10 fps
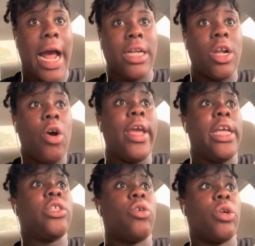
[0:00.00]
I know
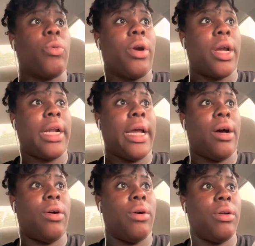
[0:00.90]
he's going to work it
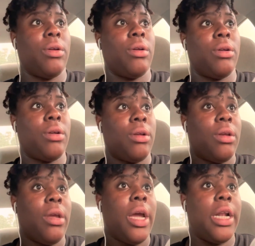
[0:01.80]
out.
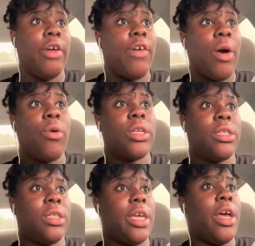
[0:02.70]
And if I were
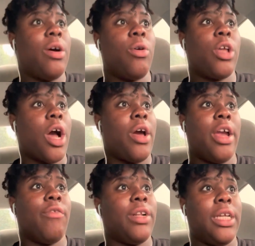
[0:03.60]
to tell y'all
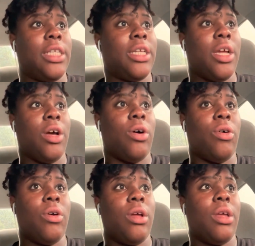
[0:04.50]
every
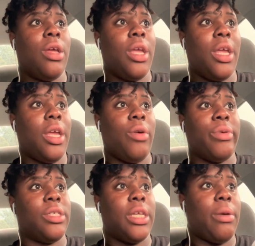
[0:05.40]
detail, it
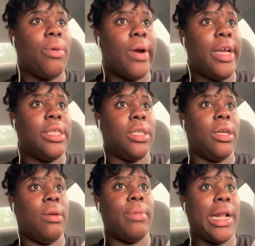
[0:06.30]
would seem crazy.
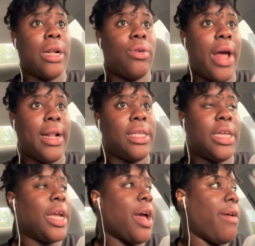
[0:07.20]
But I don't have to
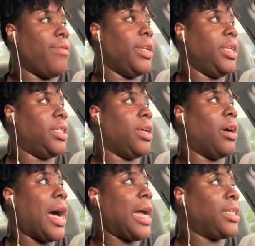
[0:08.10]
tell y'all every detail.
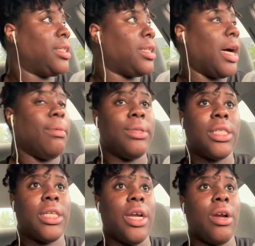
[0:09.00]
I'm
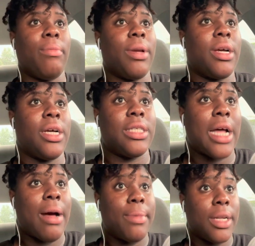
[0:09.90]
just here because
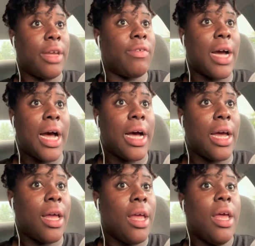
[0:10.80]
I believe
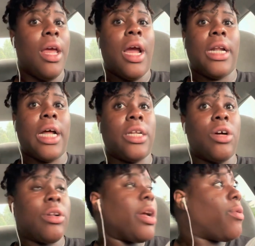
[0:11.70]
God. And I
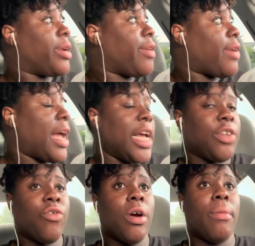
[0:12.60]
know that whatever I
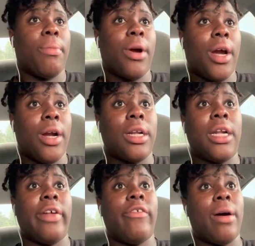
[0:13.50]
ask for in prayer, that
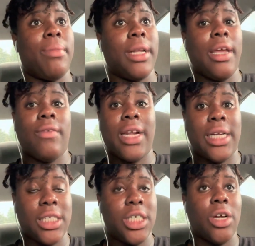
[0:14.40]
if I believe it, that
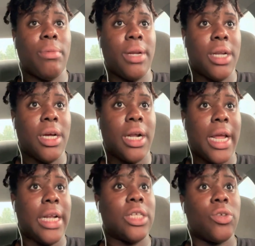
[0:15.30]
it shall be done.
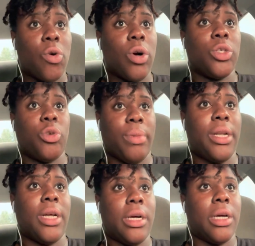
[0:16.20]
And it's going to be
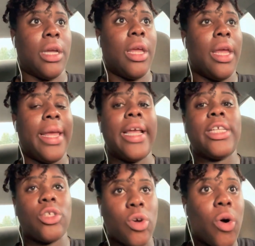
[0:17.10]
done.
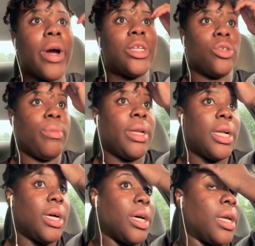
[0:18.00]
It's going to be
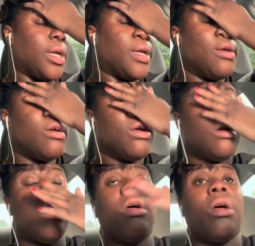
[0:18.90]
done.
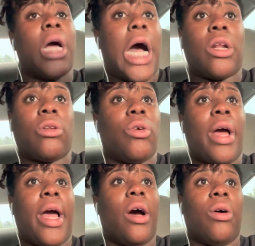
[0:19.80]
I don't know
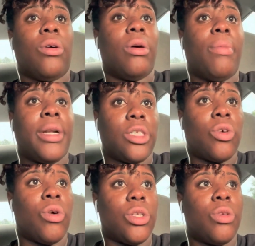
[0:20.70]
how, but it's
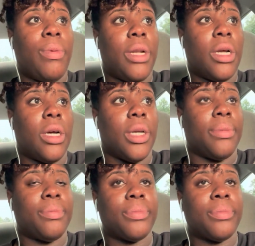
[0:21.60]
going to be done.